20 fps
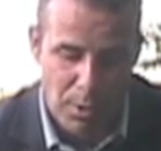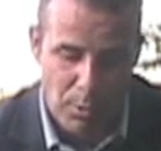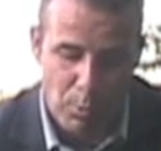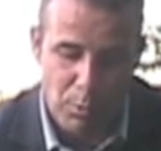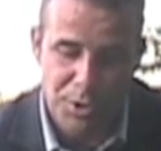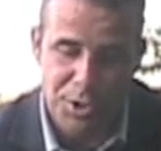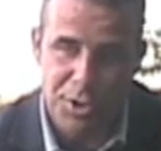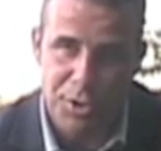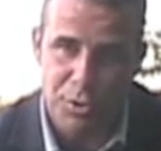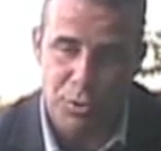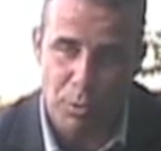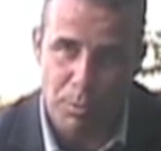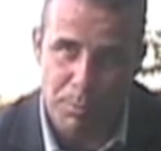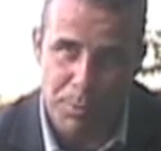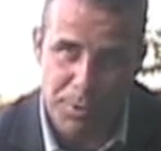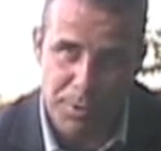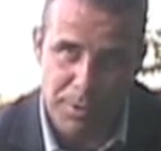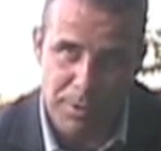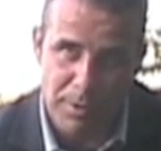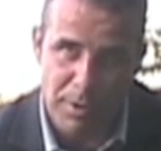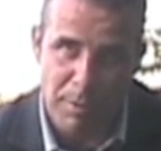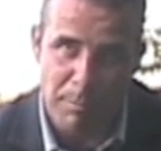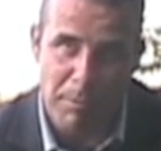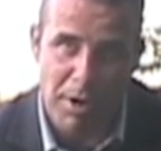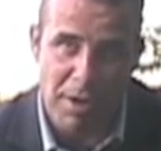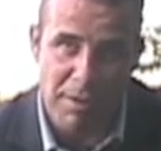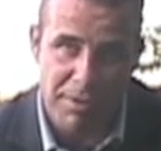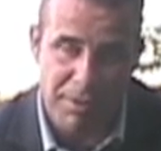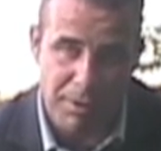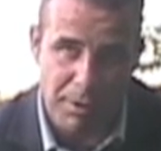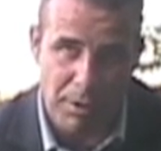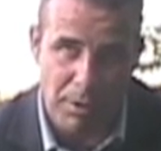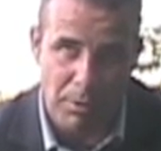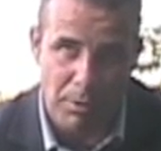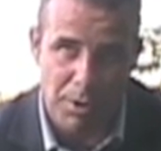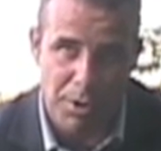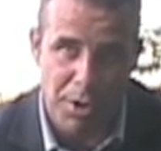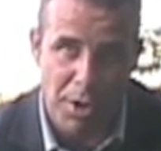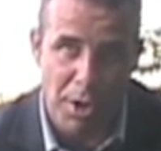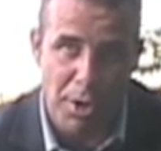We just opened a month ago
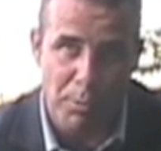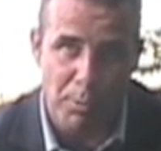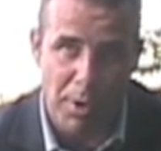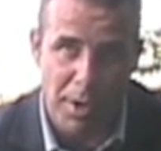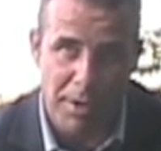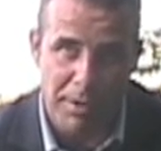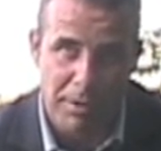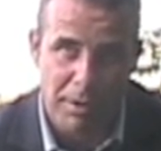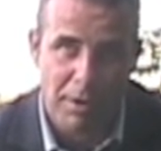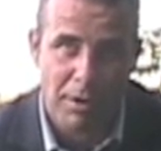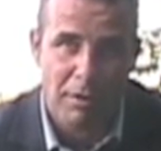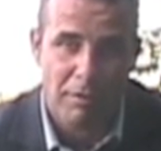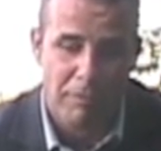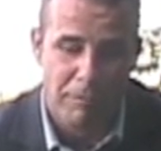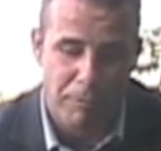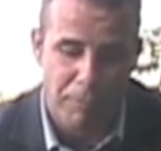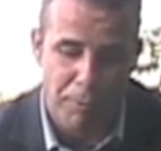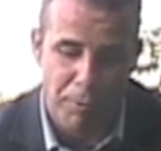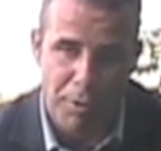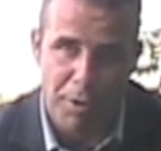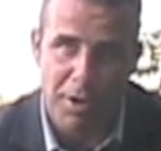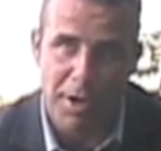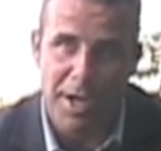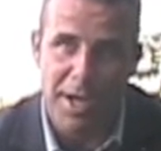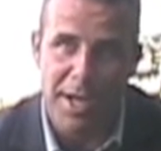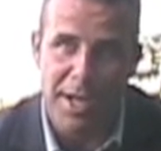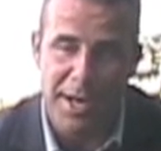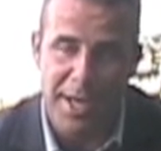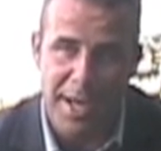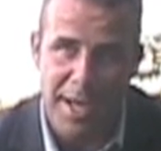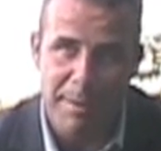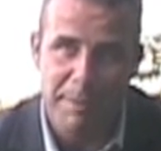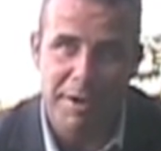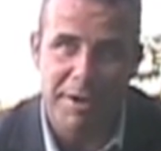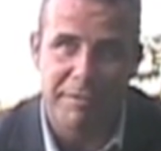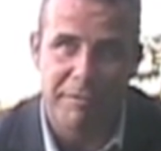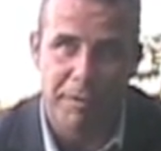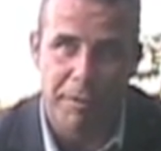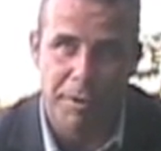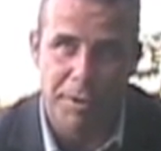another one for in
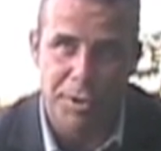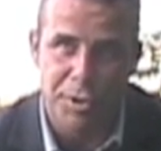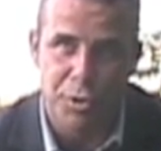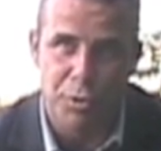Hemingford,